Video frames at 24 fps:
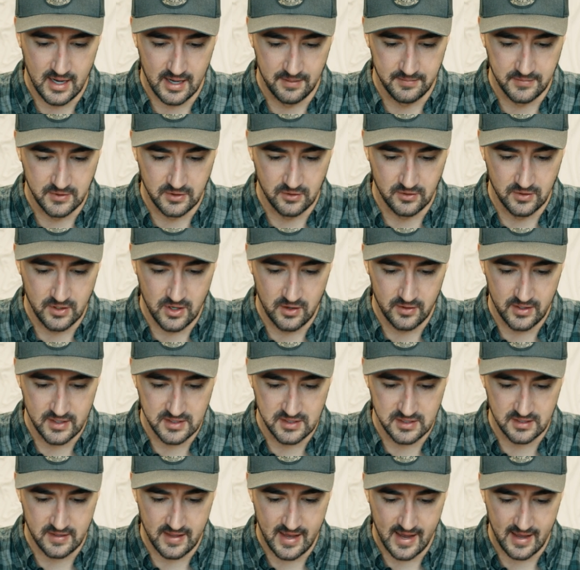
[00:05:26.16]
You'll
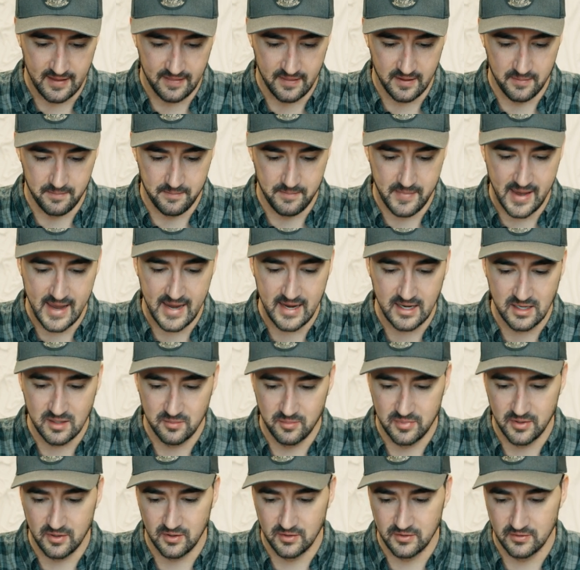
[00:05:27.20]
notice that the main
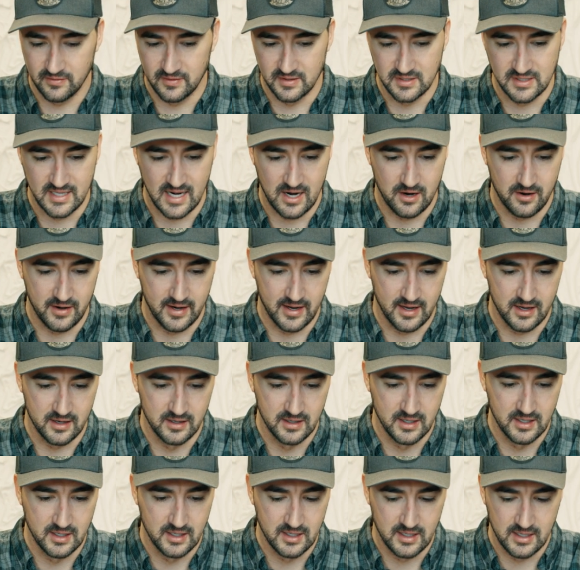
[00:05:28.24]
builder in this area
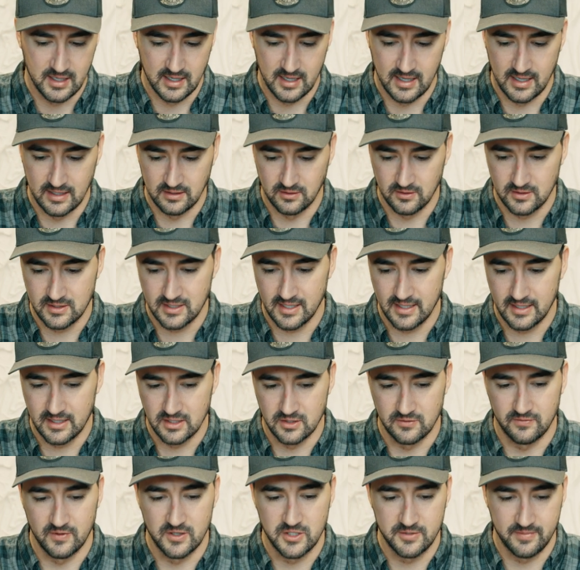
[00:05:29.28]
looks like
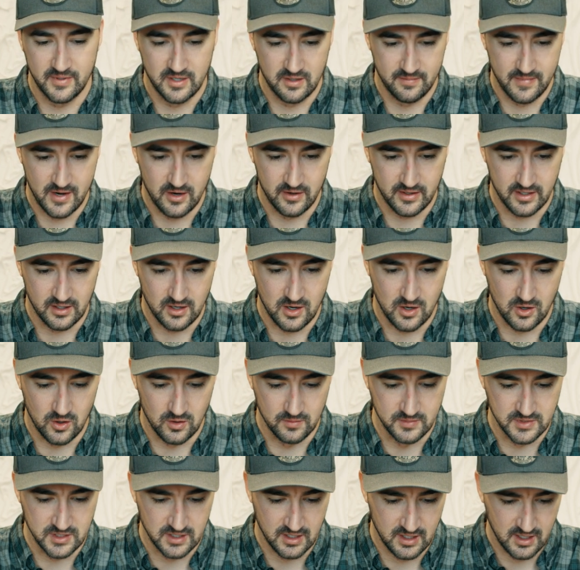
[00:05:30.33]
is Richmond American
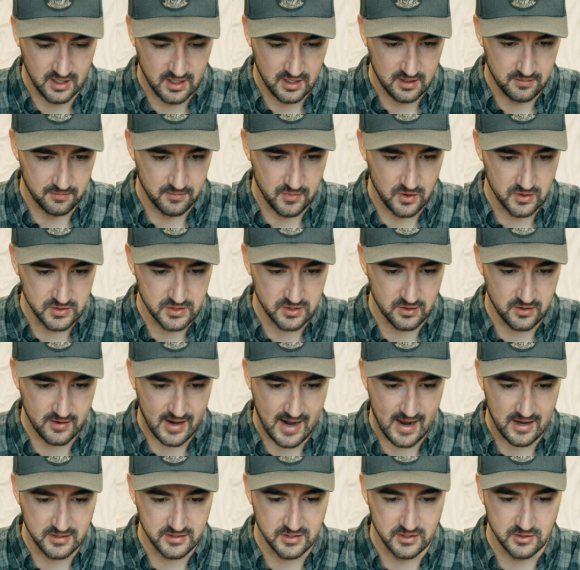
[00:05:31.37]
Homes. Most of their
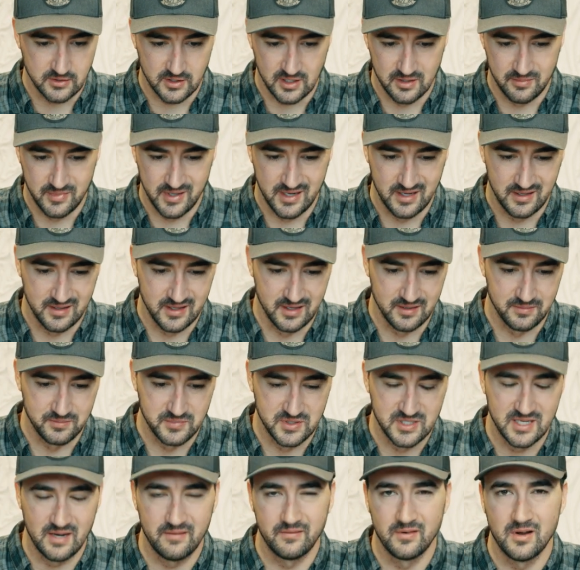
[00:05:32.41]
houses are going to be in the
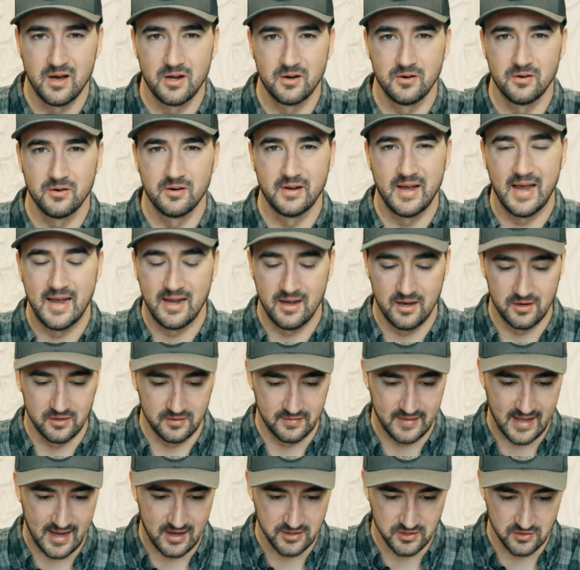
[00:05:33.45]
700,
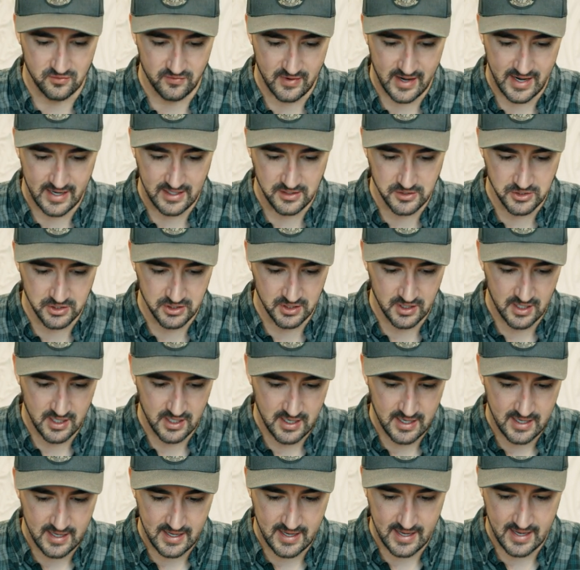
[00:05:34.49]
800,000 range,
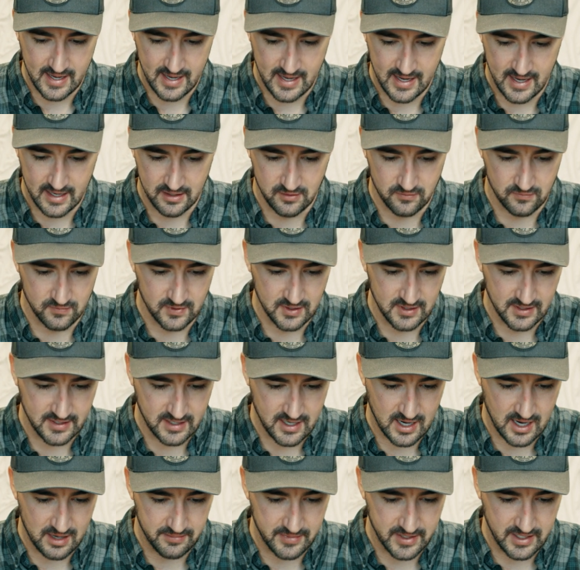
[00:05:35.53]
and really
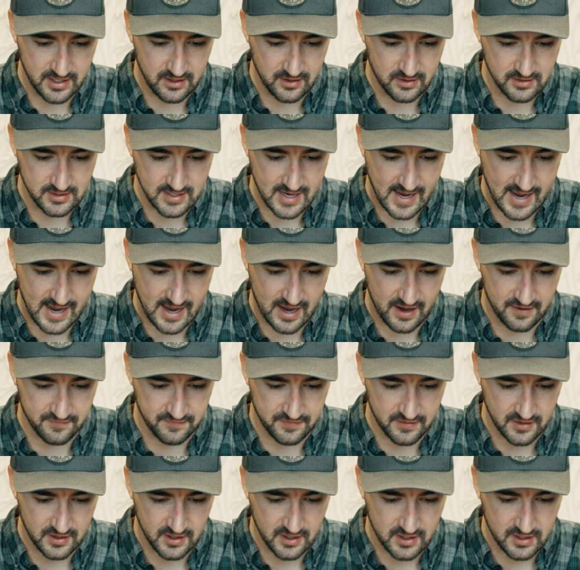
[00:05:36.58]
common here to
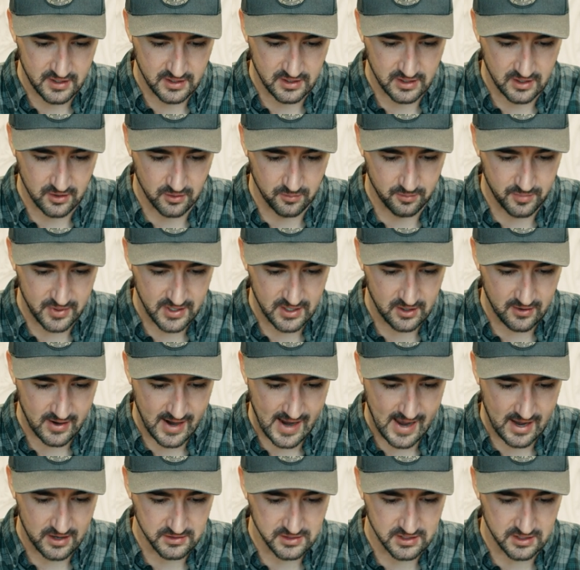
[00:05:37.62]
have, you know, bigger
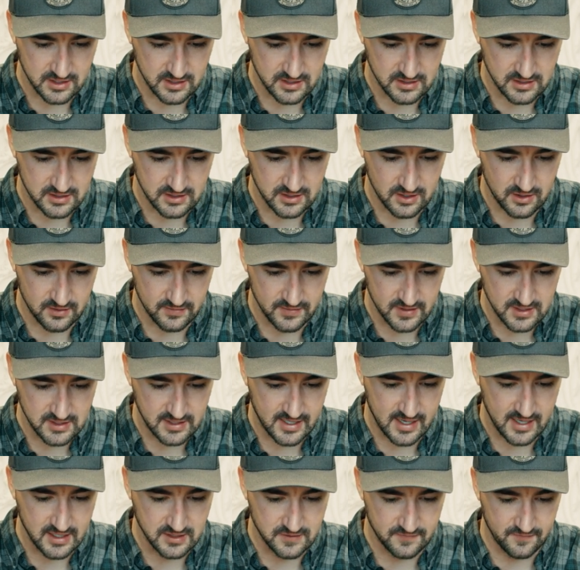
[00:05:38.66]
houses. So in this
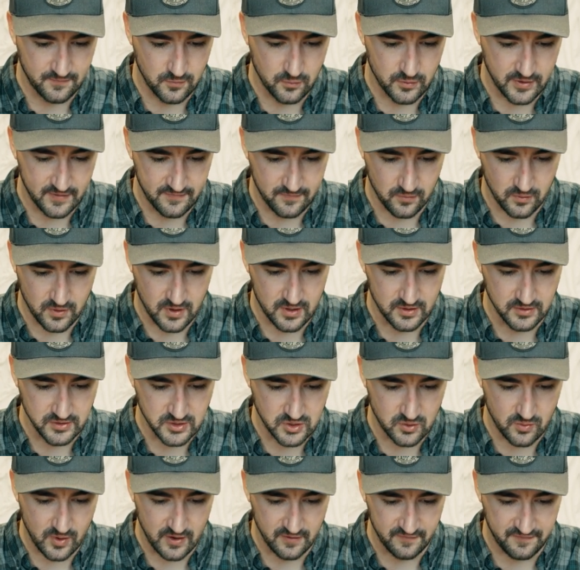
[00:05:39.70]
case, 4,400
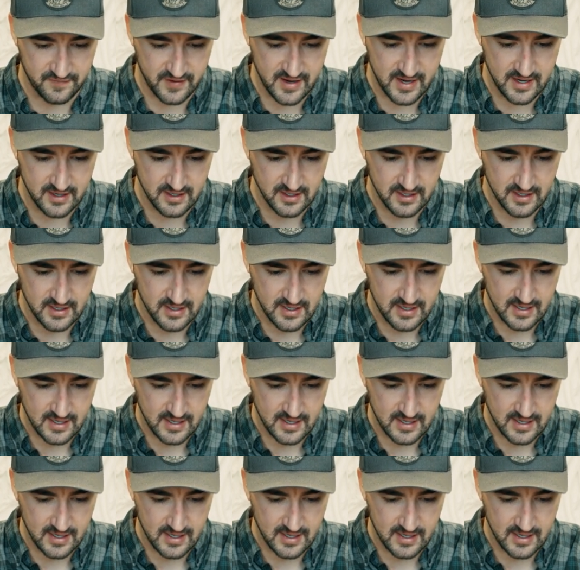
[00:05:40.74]
square feet.